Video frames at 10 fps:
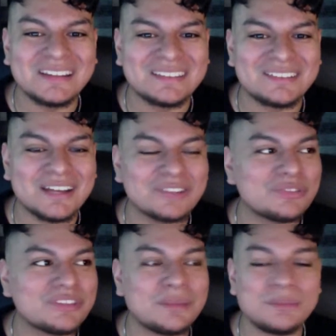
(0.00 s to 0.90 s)
interact
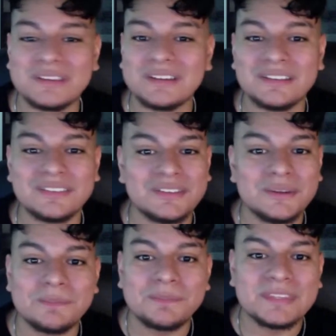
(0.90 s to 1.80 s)
with them because
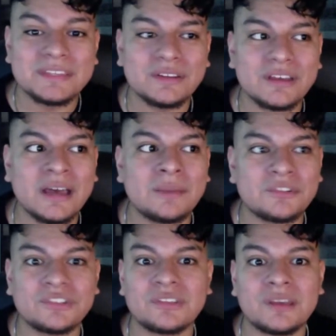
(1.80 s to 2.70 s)
you know i'm
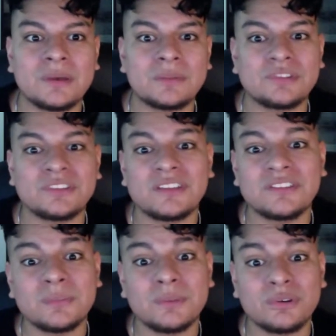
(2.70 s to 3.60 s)
just i'm just not
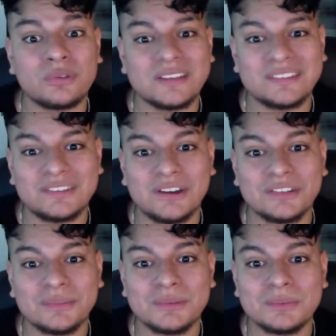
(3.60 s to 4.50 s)
someone who likes to talk
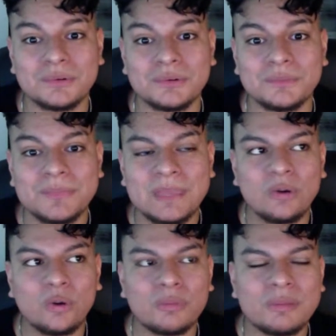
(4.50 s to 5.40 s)
to people
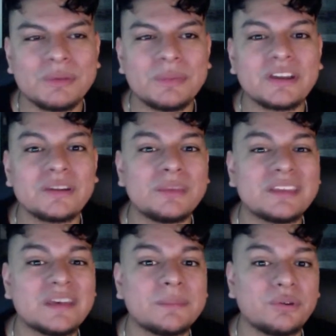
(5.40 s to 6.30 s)
or maybe i'm not going to make
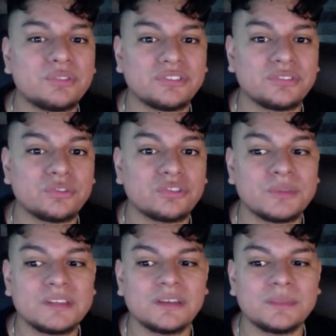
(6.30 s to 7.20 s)
that post on social
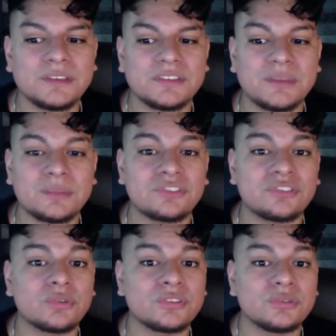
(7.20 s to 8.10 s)
media because i'm
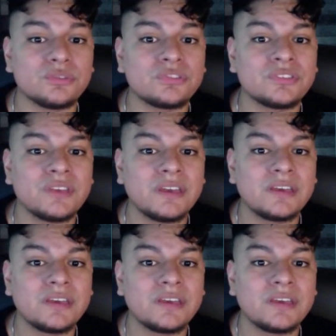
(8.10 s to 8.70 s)
so used